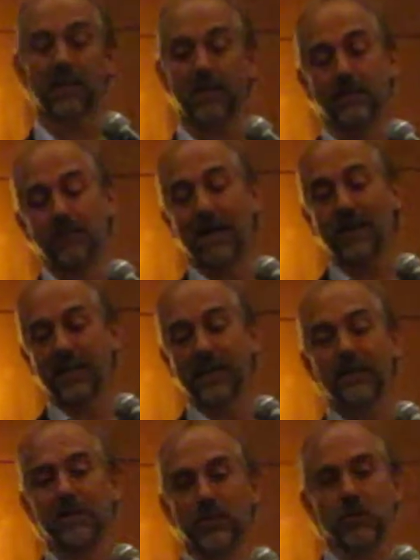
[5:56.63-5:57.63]
at the end
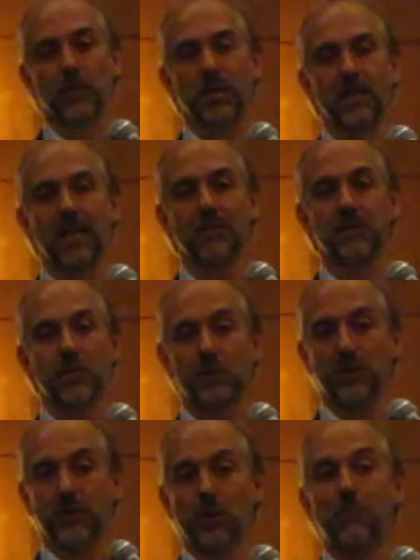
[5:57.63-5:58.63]
of this is when the games industry
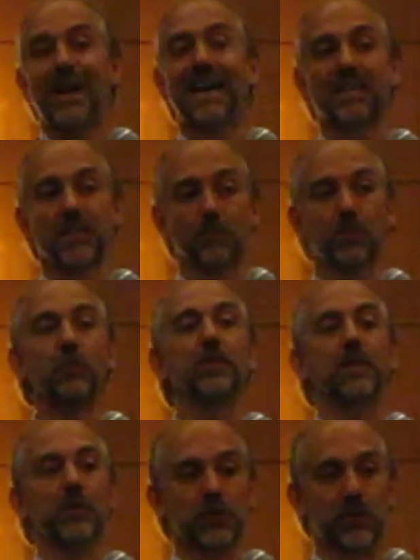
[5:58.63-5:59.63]
surpassed the movie
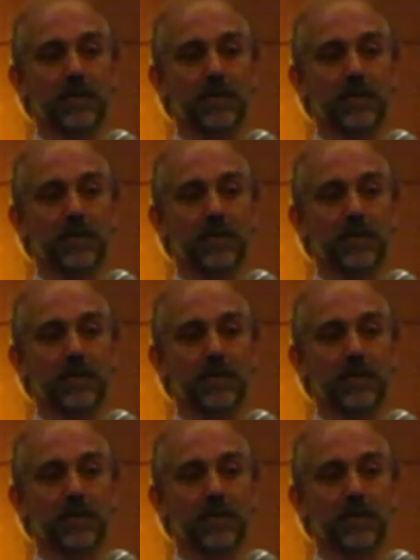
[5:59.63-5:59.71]
industry